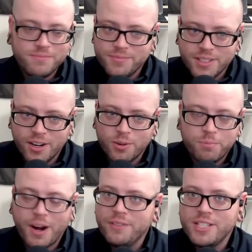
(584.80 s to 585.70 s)
you know,
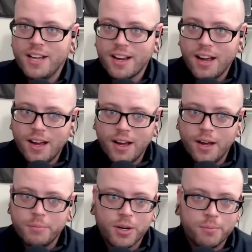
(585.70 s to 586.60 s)

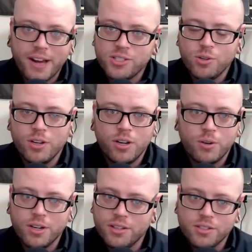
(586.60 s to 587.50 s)
privacy.com or MySudo,
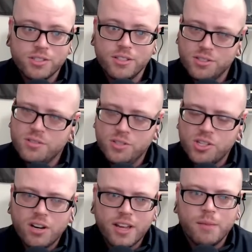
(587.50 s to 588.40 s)
or there's
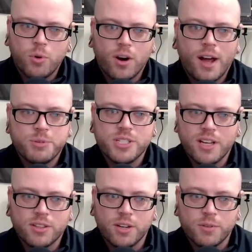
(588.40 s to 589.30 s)
starting to get more options
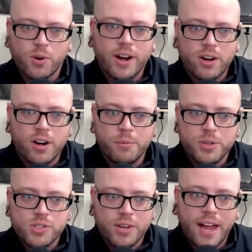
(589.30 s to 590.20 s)
out there for credit card
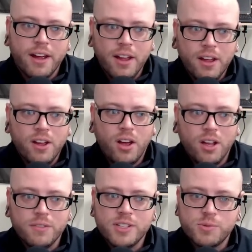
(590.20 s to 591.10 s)
numbers. So yeah,
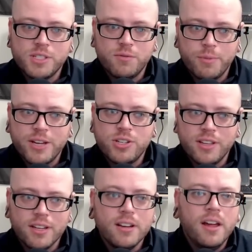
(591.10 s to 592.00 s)
all of this was information
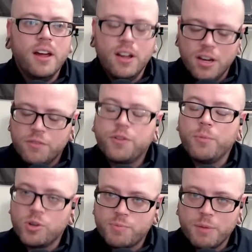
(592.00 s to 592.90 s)
that for
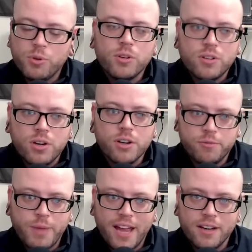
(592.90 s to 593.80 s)
most people, could
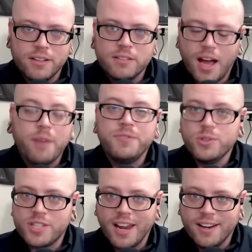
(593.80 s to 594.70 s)
have been
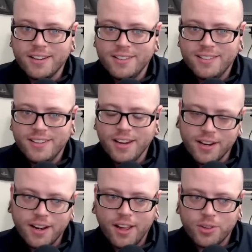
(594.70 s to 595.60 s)
obfuscated in
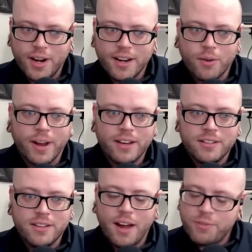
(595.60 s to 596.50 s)
a non-threatening way.
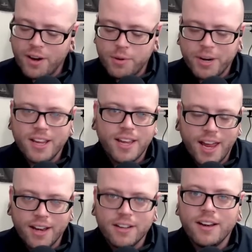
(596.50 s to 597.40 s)
Not for everybody,
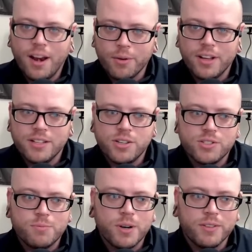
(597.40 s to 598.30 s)
again. I realize
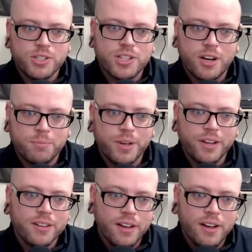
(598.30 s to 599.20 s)
there's some privilege there,
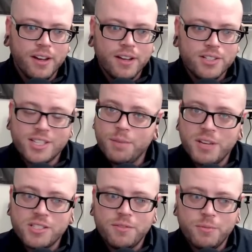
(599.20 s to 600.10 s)
but just keep
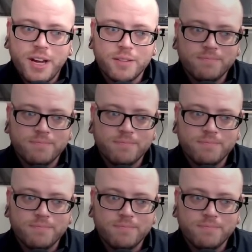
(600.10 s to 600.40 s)
that stuff in mind.